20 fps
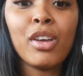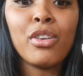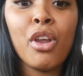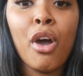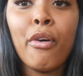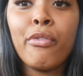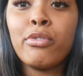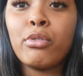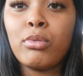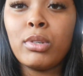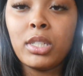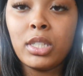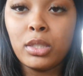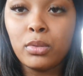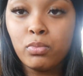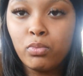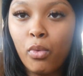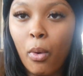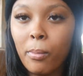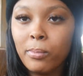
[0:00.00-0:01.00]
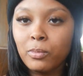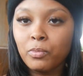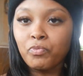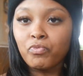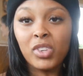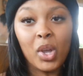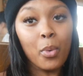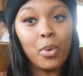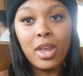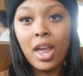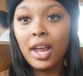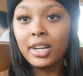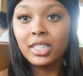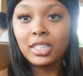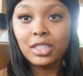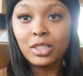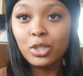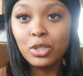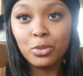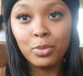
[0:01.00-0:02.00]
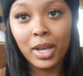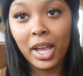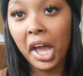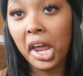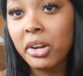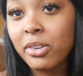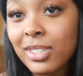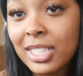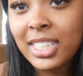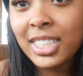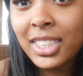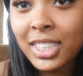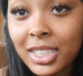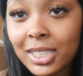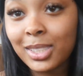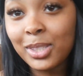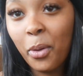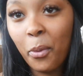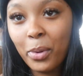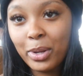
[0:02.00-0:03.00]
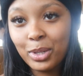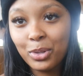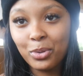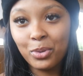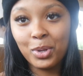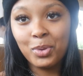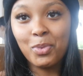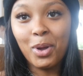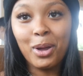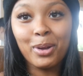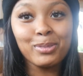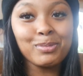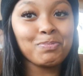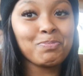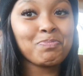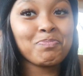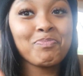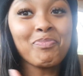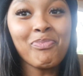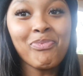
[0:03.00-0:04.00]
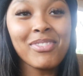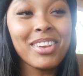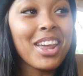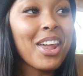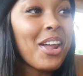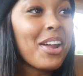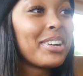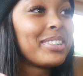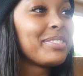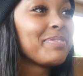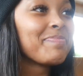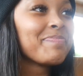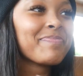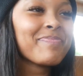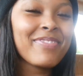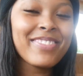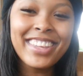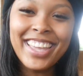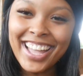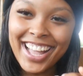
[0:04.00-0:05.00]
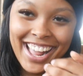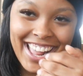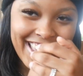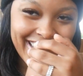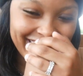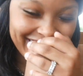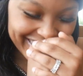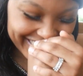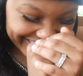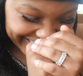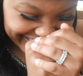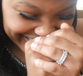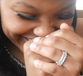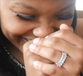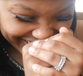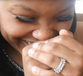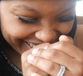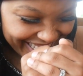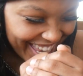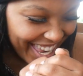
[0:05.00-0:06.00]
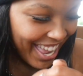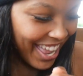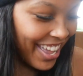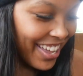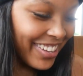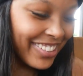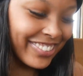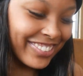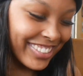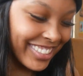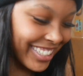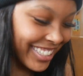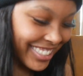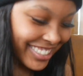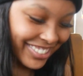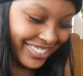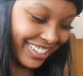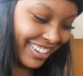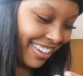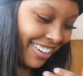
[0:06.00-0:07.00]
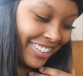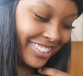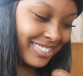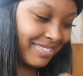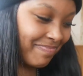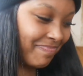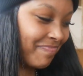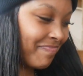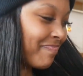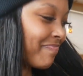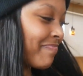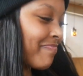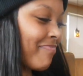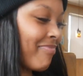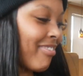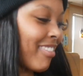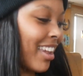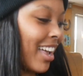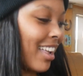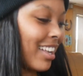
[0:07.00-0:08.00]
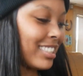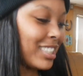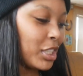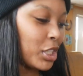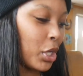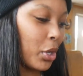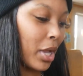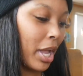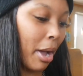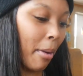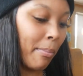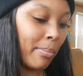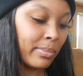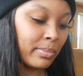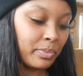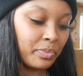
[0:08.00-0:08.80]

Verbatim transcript: No, for real. We ain't at school. We don't know if we have to. Right, and it's the end of the school. What do you need? We need a drink. So, yeah.